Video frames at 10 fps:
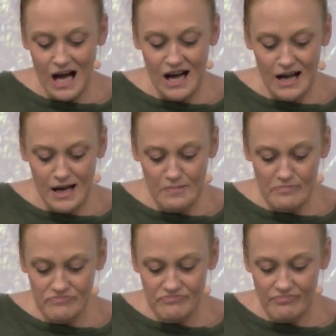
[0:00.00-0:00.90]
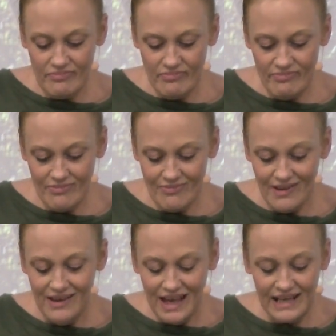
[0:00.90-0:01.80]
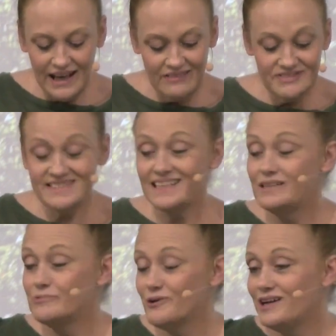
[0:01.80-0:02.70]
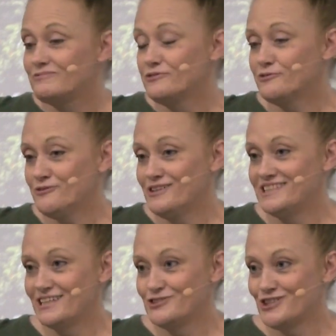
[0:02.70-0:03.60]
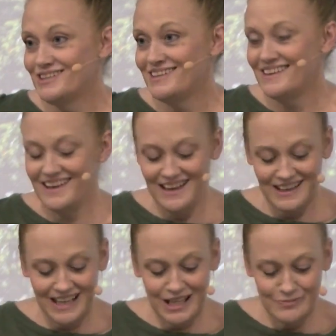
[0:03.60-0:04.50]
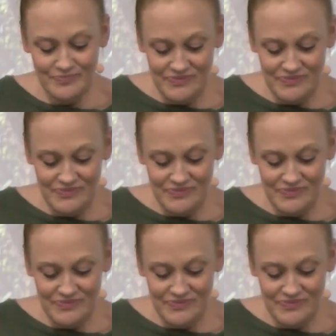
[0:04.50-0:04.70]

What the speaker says: And I have to say I'm grateful for addiction and AA,